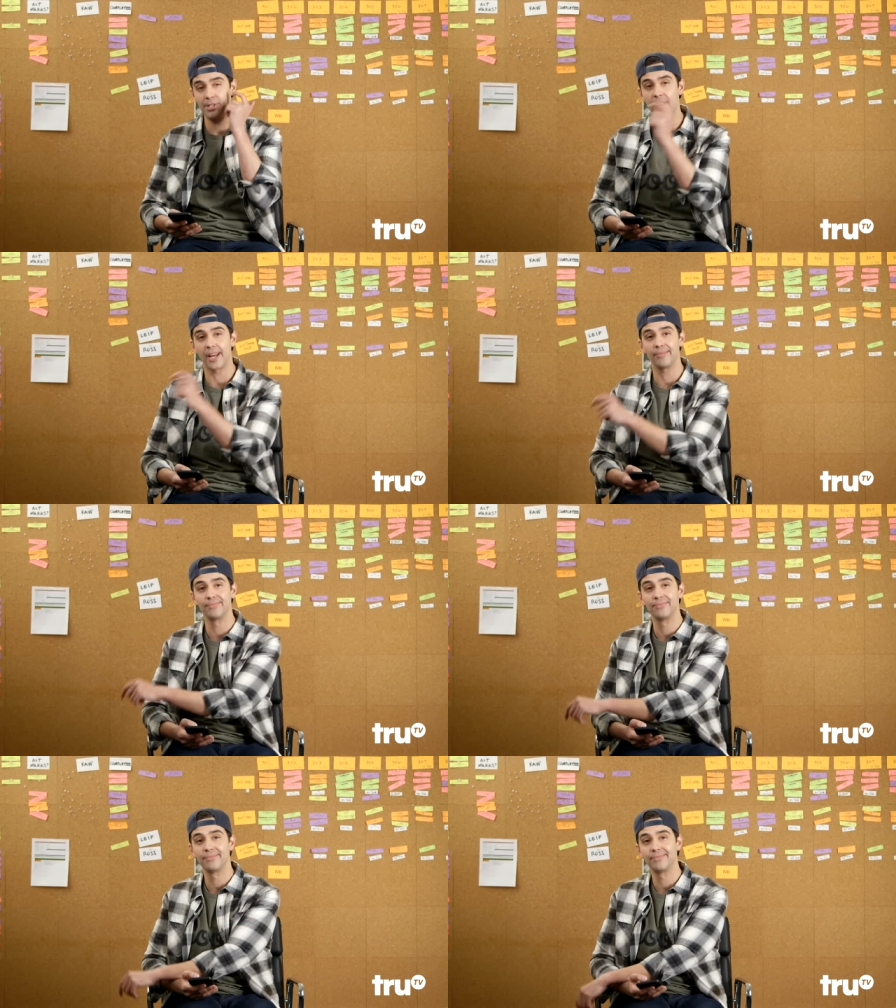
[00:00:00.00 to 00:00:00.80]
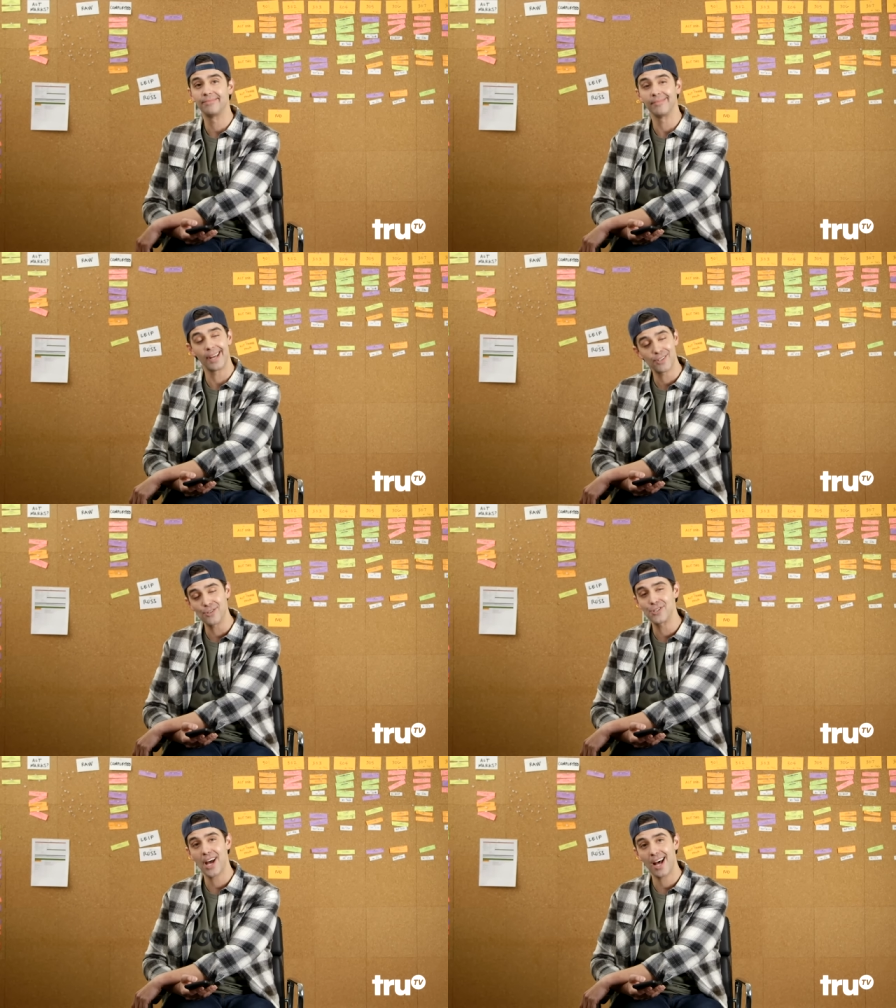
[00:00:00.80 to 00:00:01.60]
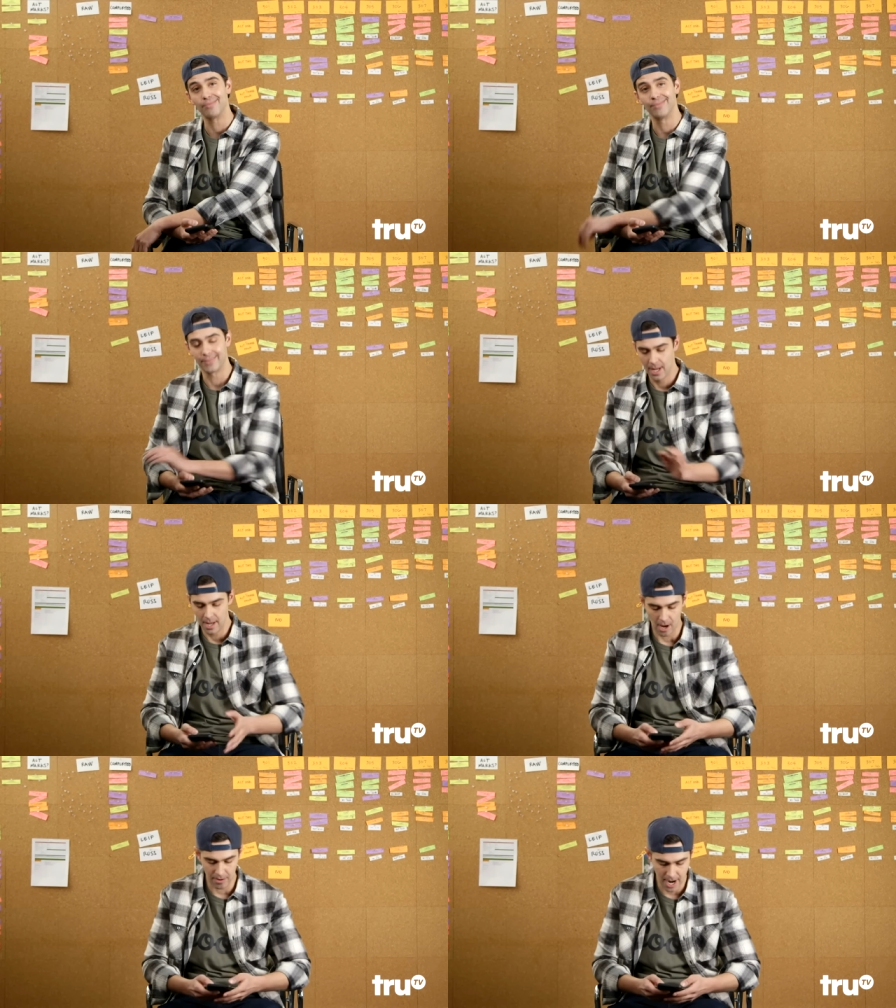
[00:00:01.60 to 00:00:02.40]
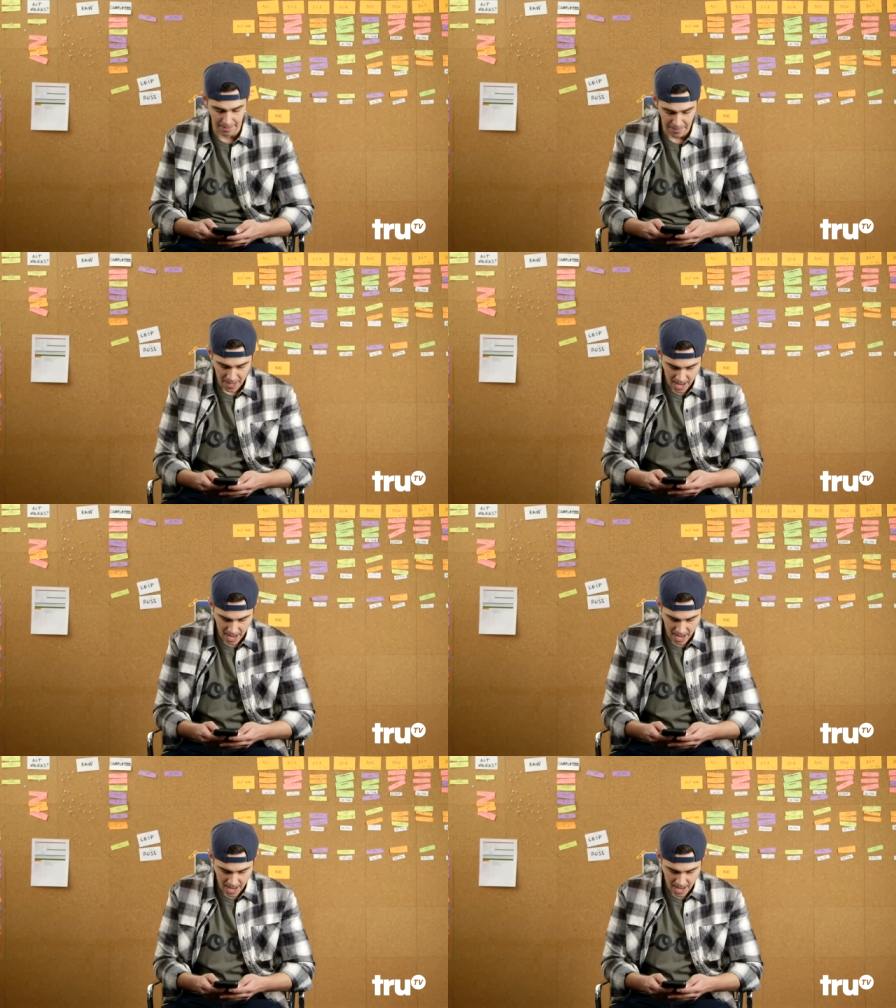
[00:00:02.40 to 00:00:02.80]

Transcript: day. That's our job. All right.